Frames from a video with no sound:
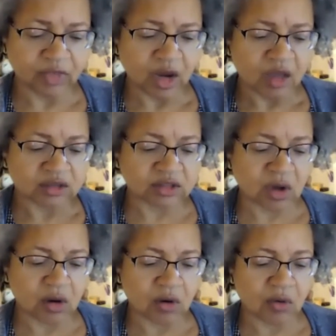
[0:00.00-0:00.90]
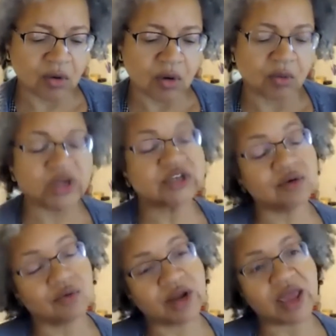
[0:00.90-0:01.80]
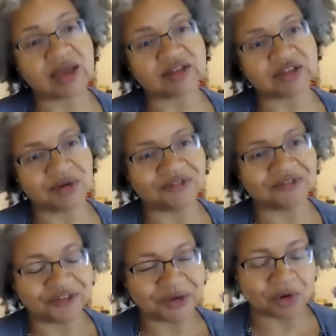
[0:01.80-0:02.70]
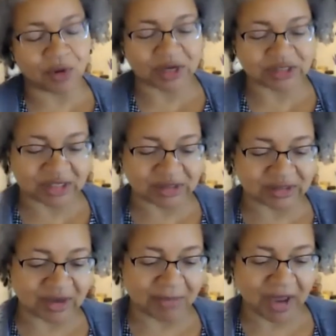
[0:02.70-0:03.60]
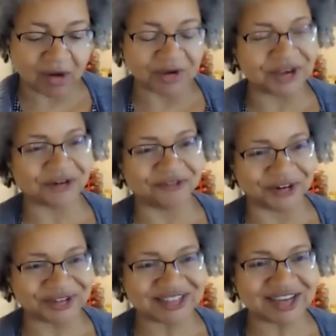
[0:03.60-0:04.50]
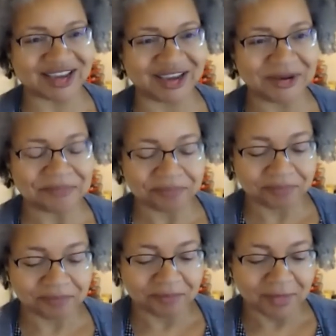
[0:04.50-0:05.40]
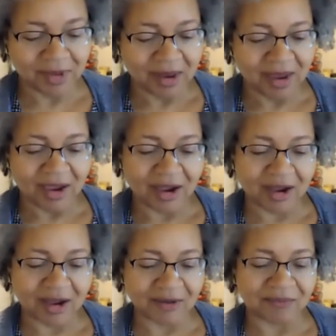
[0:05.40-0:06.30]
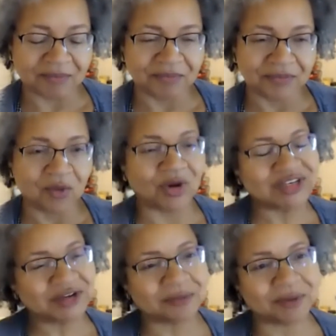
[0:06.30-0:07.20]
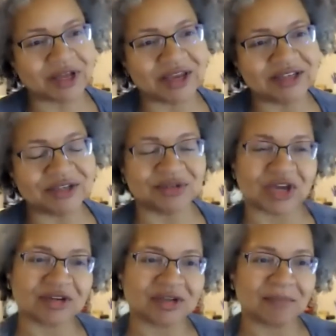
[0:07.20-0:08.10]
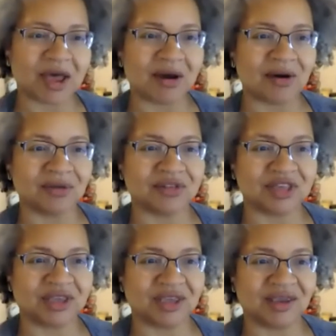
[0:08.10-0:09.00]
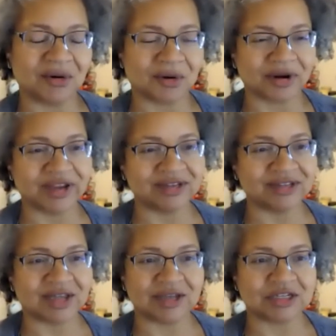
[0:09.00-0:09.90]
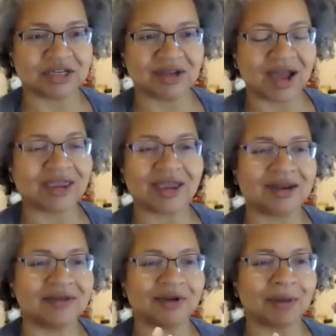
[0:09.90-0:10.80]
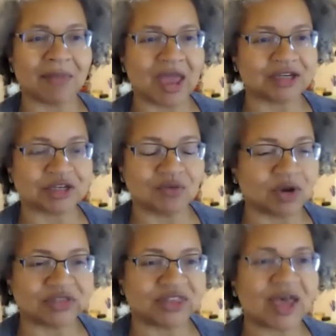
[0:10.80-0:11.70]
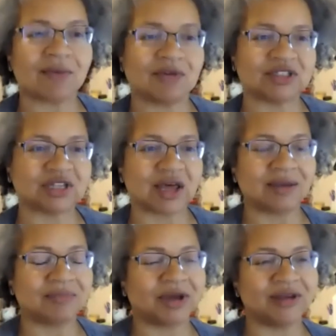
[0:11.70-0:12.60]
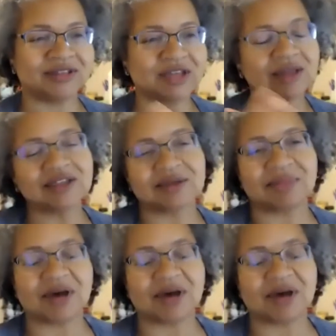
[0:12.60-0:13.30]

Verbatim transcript: so, we do want to ask you a few questions about your first day. Um, what took place? You talked about the orientation. I can't even imagine what that was like, but tell us about